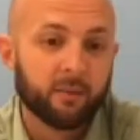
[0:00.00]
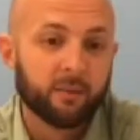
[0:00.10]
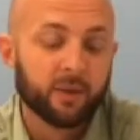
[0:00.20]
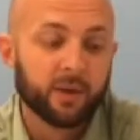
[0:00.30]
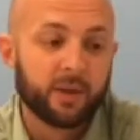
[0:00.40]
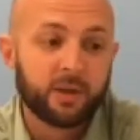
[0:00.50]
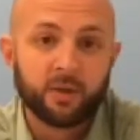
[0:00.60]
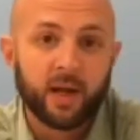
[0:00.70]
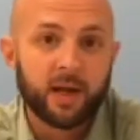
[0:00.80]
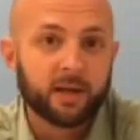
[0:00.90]
really 2
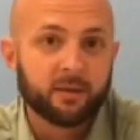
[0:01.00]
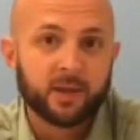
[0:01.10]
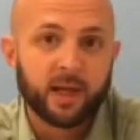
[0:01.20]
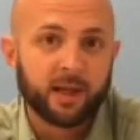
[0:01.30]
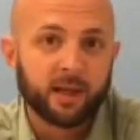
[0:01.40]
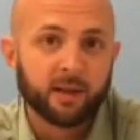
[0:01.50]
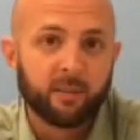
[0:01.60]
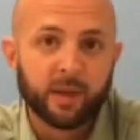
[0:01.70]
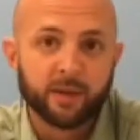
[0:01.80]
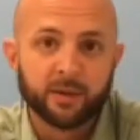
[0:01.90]
days of taking the
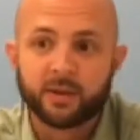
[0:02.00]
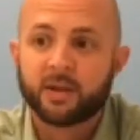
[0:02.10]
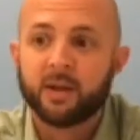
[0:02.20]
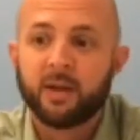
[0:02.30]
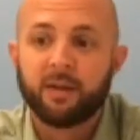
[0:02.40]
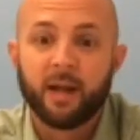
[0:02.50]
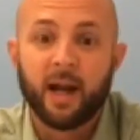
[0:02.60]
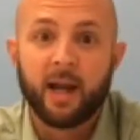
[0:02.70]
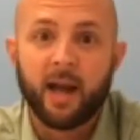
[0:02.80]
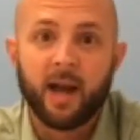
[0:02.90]
pills, that
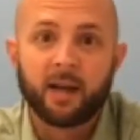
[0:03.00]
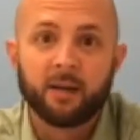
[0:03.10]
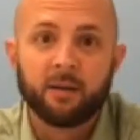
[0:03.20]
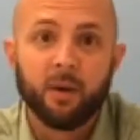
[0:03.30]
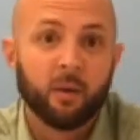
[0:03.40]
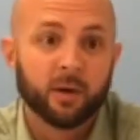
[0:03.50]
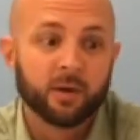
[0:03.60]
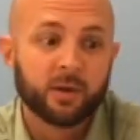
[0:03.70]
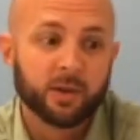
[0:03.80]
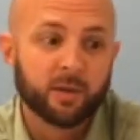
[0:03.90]
I had no
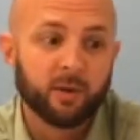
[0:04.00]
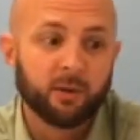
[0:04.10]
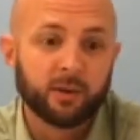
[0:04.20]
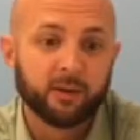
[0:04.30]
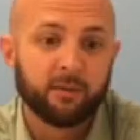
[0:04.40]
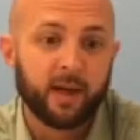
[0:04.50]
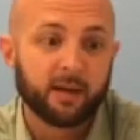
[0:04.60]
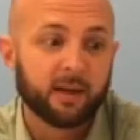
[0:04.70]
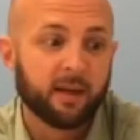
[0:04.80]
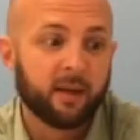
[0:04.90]
urge to smoke. In
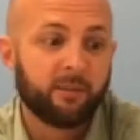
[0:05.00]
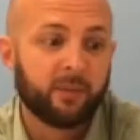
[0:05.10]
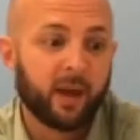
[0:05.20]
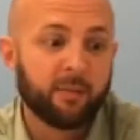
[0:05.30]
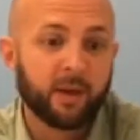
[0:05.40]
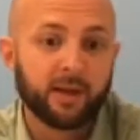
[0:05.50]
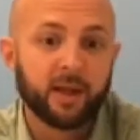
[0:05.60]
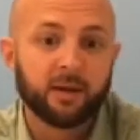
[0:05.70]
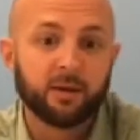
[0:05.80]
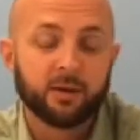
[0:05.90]
fact, I might
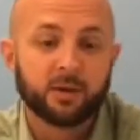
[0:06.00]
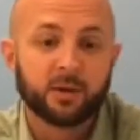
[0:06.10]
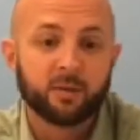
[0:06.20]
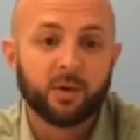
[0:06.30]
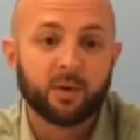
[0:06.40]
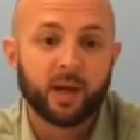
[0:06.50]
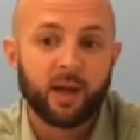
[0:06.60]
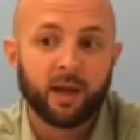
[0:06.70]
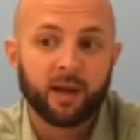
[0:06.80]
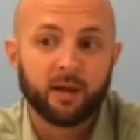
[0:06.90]
get an urge to smoke,
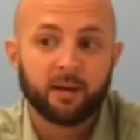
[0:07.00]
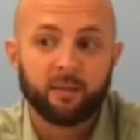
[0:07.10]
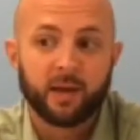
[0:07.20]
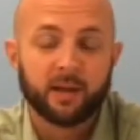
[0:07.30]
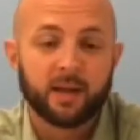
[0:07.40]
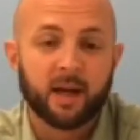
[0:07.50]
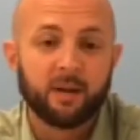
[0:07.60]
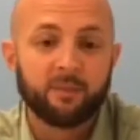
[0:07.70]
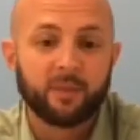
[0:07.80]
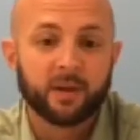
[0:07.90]
and by the
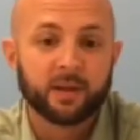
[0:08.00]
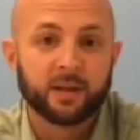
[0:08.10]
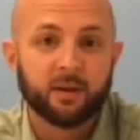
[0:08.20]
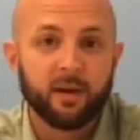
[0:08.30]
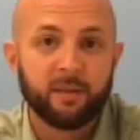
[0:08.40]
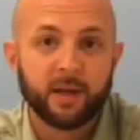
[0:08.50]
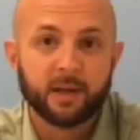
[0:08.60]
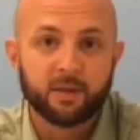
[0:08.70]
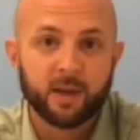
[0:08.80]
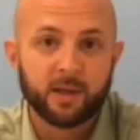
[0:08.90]
time the cigarette made
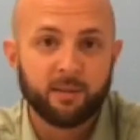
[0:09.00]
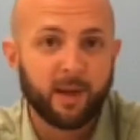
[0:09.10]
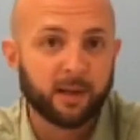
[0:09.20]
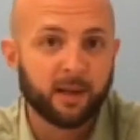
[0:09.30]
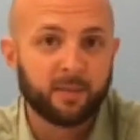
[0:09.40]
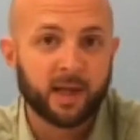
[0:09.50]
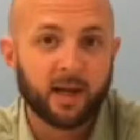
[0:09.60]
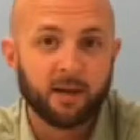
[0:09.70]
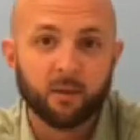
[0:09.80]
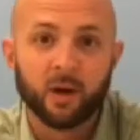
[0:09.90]
its way to my lips, I
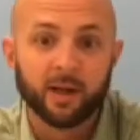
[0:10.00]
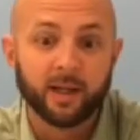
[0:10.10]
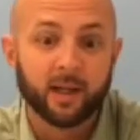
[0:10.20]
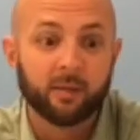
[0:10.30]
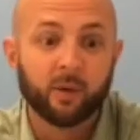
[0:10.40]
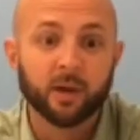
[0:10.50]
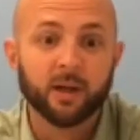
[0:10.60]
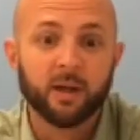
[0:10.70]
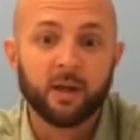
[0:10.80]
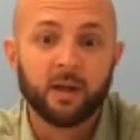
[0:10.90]
didn't want it anymore.
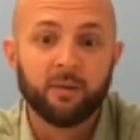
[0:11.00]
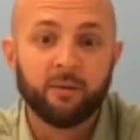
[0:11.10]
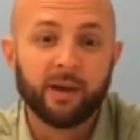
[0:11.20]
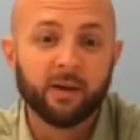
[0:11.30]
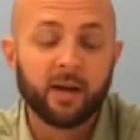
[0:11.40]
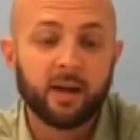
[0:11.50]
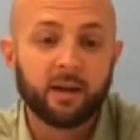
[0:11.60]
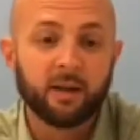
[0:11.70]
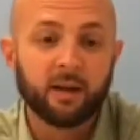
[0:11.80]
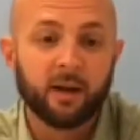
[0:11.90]
Very